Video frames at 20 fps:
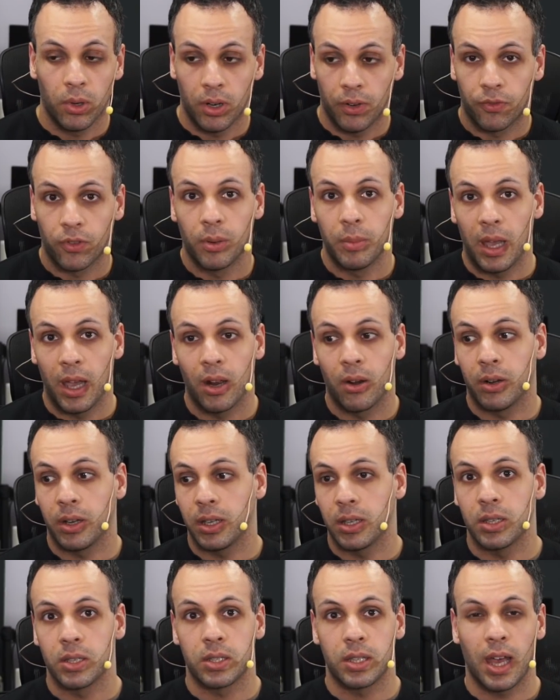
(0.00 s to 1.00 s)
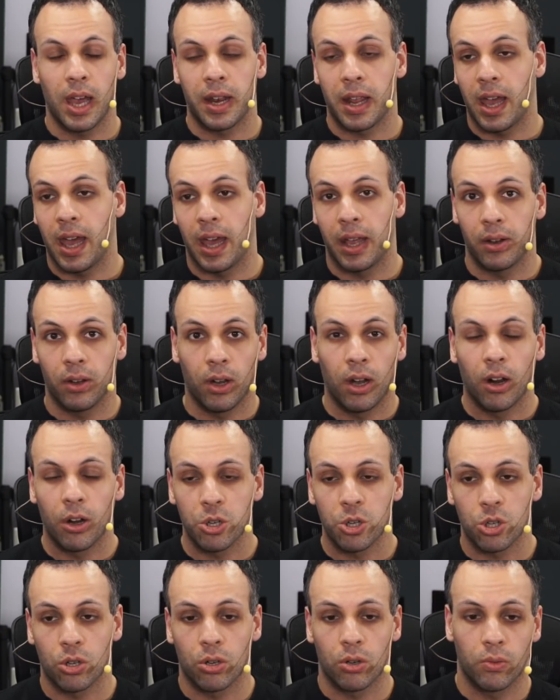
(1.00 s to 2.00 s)
from areas that had
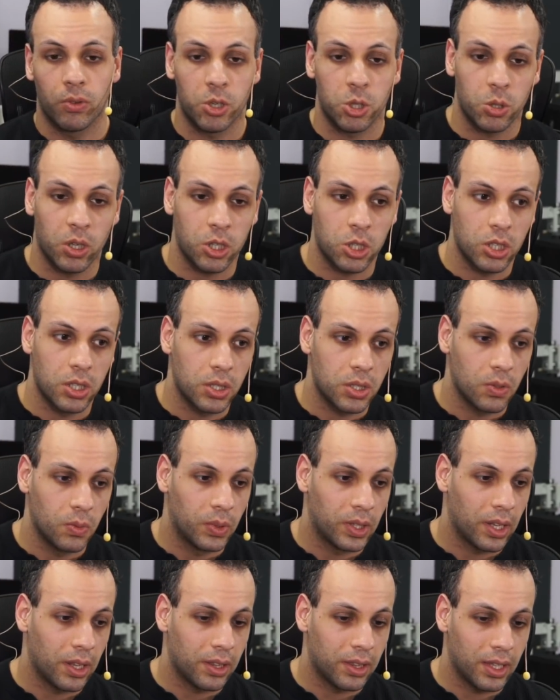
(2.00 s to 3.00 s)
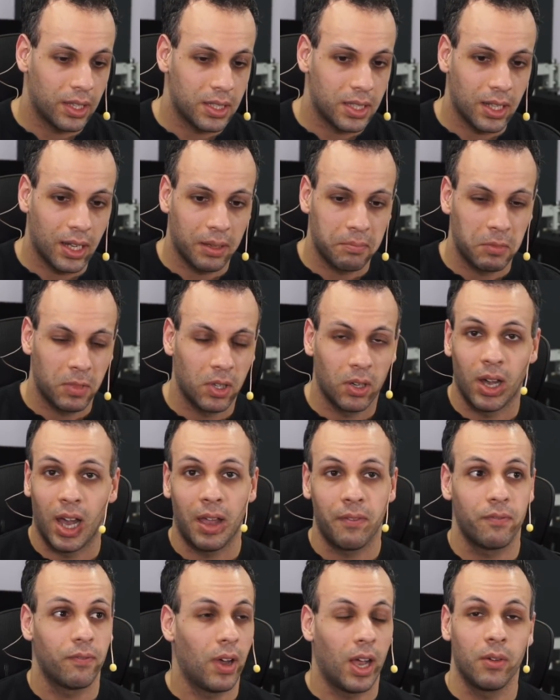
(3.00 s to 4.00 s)
harsher restrictions. And one of the things that, you know,
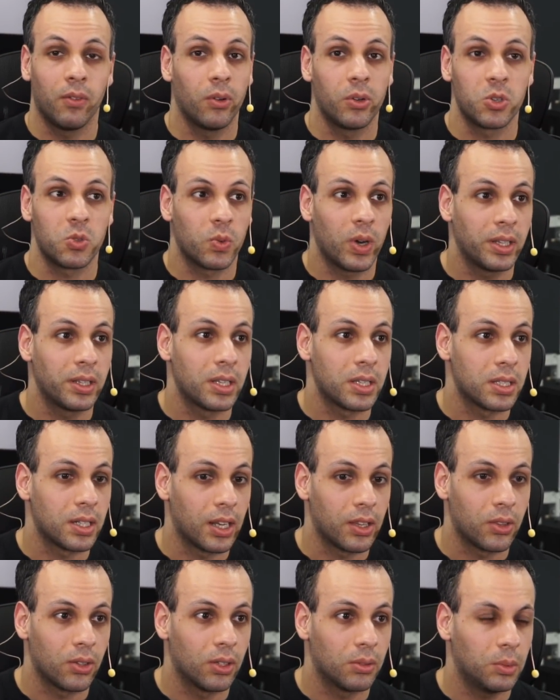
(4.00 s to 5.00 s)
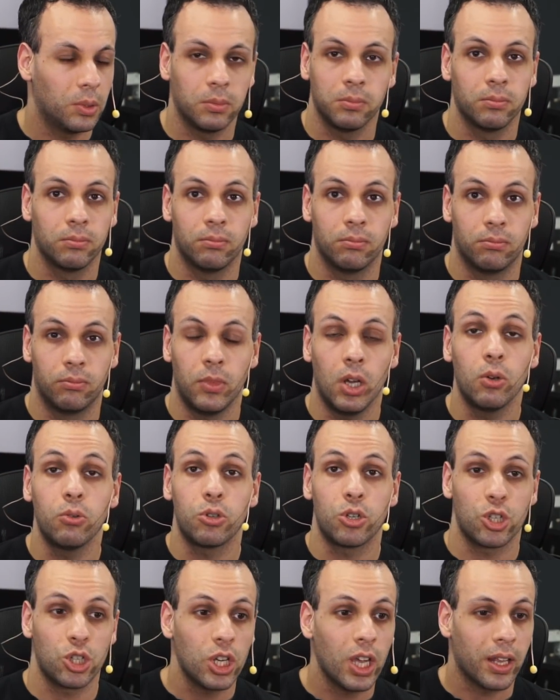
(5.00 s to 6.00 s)
I've always read this and I thought, well, no
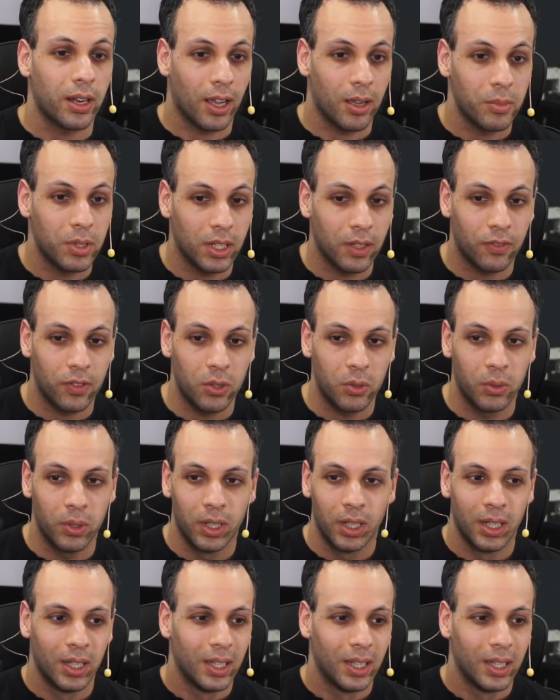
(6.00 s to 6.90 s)
shit. I mean, if you